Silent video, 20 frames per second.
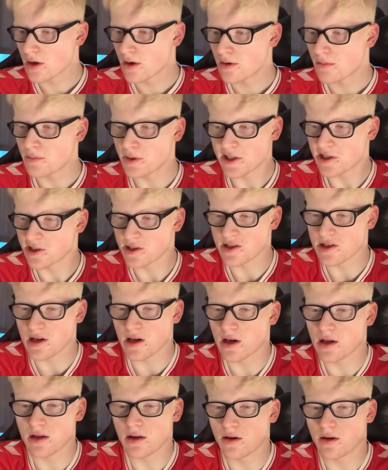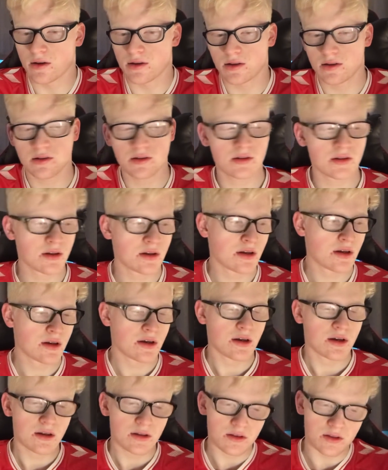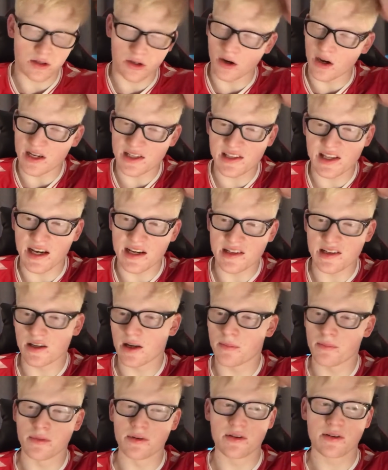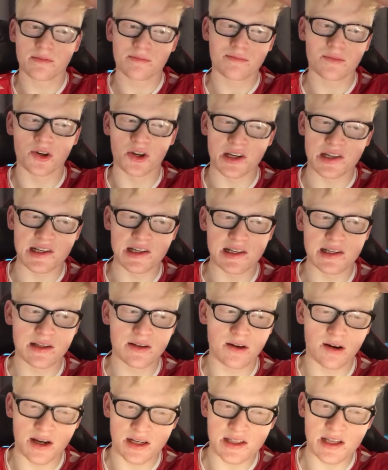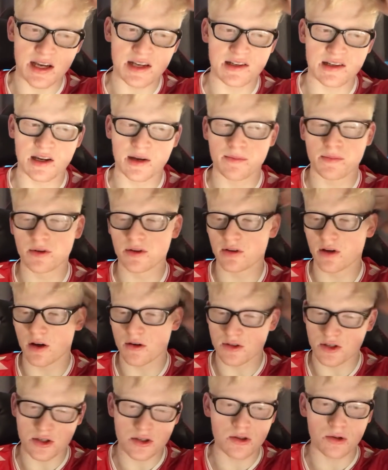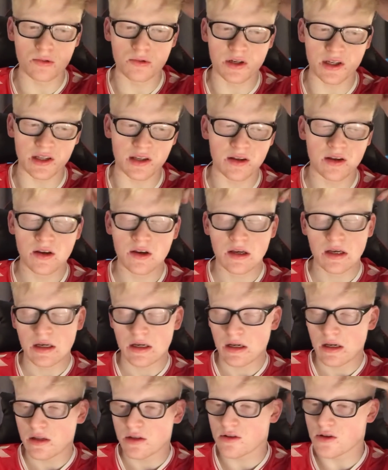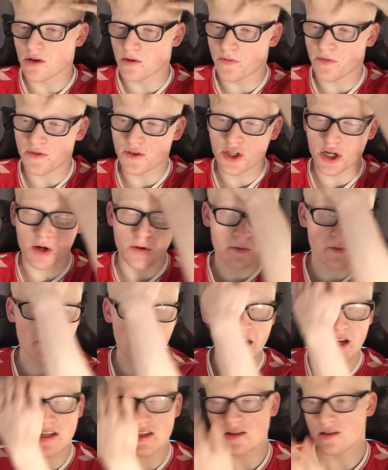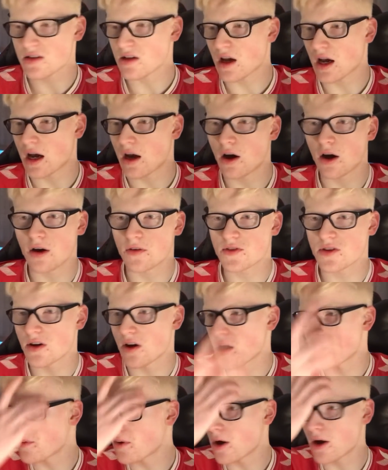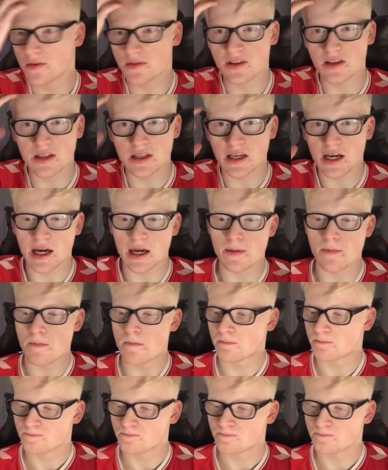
Because the guy's days are numbered. Honestly, the guy's days are numbered. I was just talking to Charlton fans at half-time after the game.